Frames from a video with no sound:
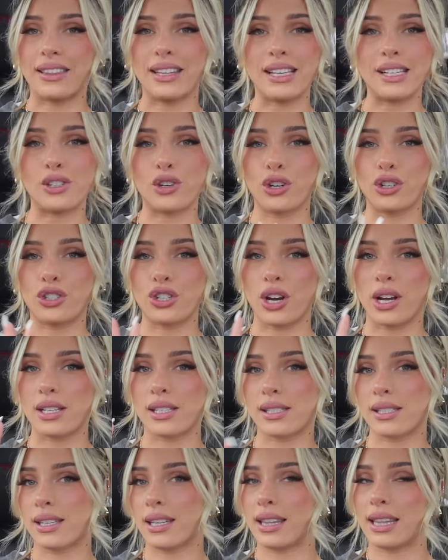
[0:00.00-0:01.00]
these are
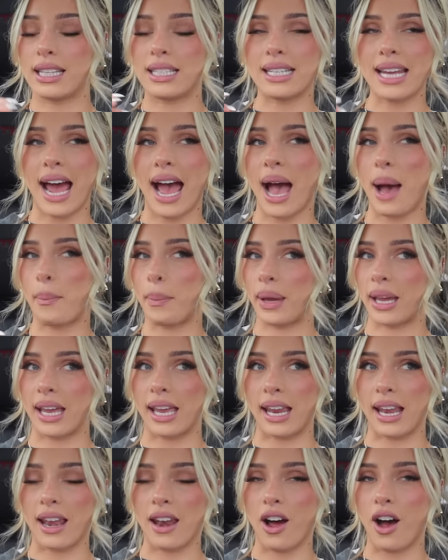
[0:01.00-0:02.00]
just the tap
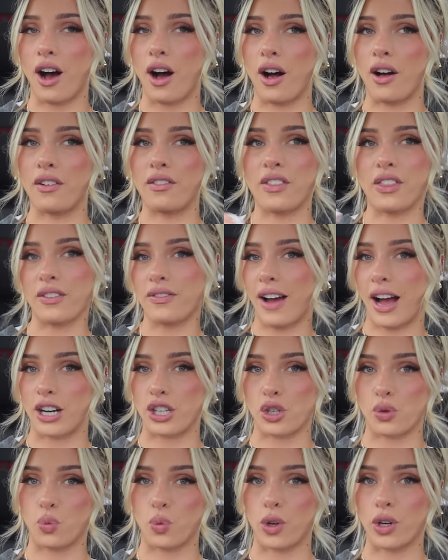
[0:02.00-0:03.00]
in of the
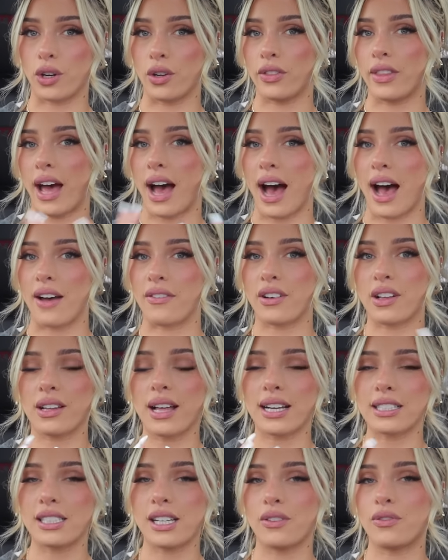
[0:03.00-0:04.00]
fashion world that I've
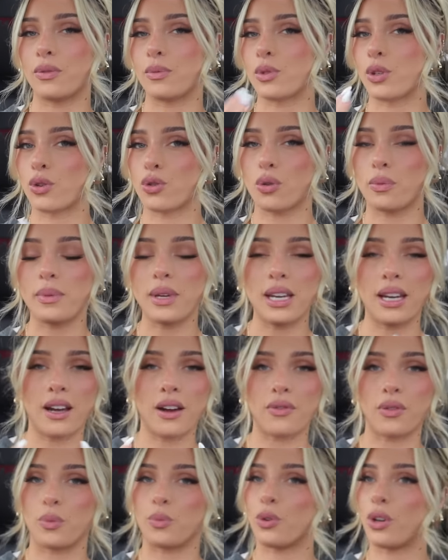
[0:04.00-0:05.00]
collected from social
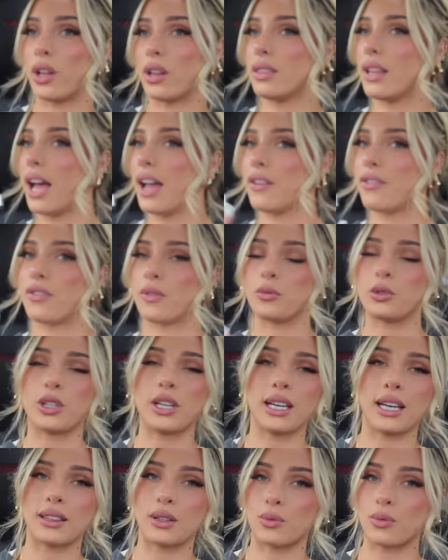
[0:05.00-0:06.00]
media, from real life, from
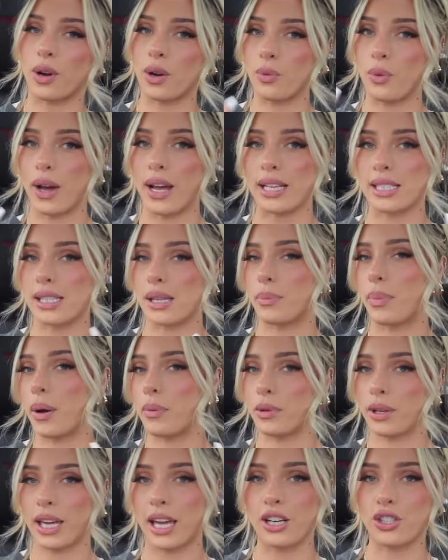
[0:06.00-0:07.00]
looking at the runways, the
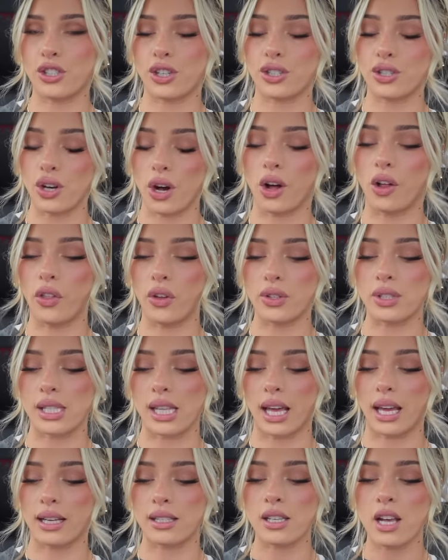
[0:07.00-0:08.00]
publications, all those
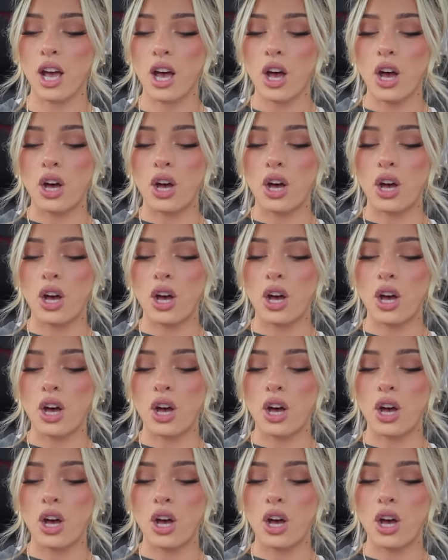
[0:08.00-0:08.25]
things.